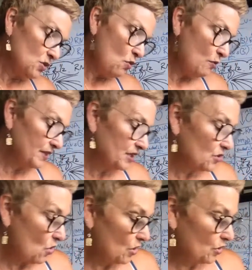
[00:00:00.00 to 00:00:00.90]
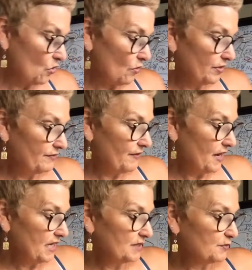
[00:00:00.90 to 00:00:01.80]
go on with this article. The
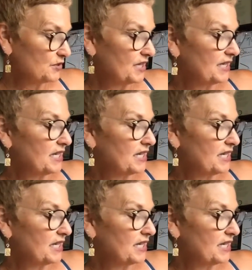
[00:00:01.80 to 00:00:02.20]
finding is presented